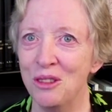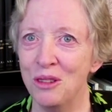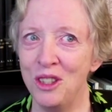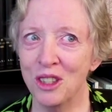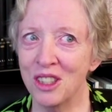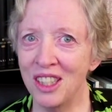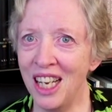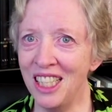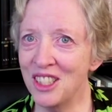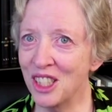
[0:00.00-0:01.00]
Your
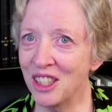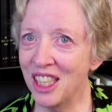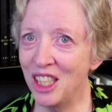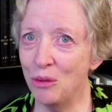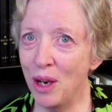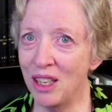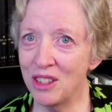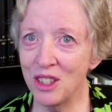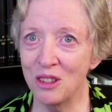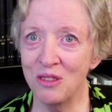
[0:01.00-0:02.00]
clients are getting well
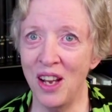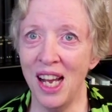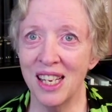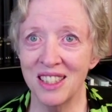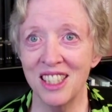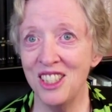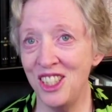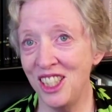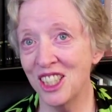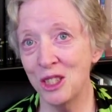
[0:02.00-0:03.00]
so fast. And
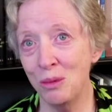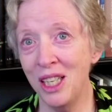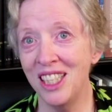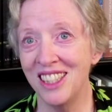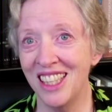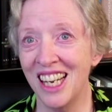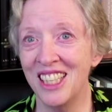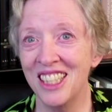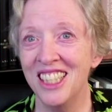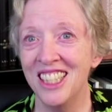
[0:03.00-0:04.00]
she explained
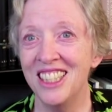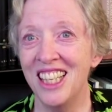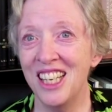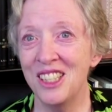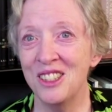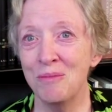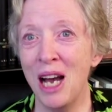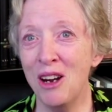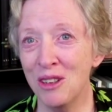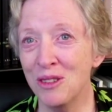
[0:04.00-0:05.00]
that
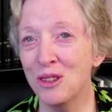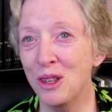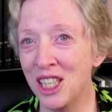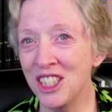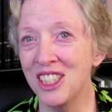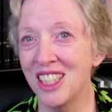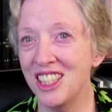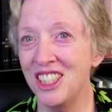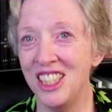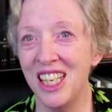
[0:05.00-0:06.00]
powerful question
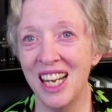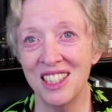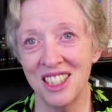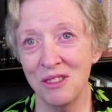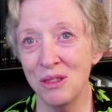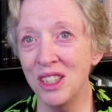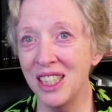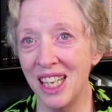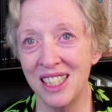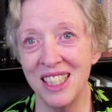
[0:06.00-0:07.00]
that she'd asked that
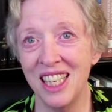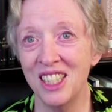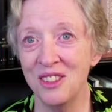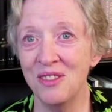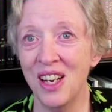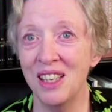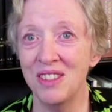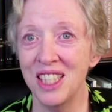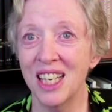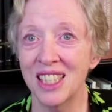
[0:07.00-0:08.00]
really had taken 5
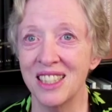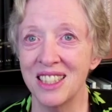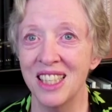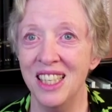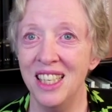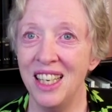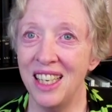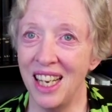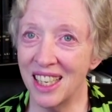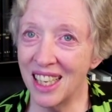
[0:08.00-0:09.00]
seconds
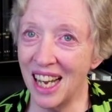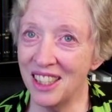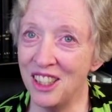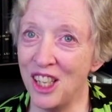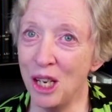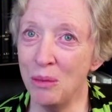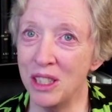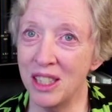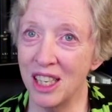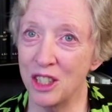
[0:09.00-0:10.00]
and had gotten them
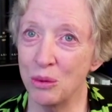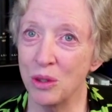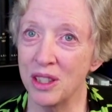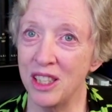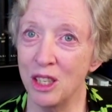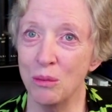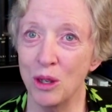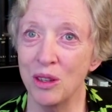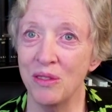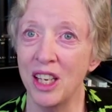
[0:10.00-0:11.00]
in touch with their
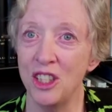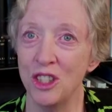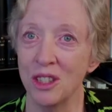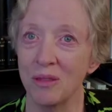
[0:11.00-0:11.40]
motivation.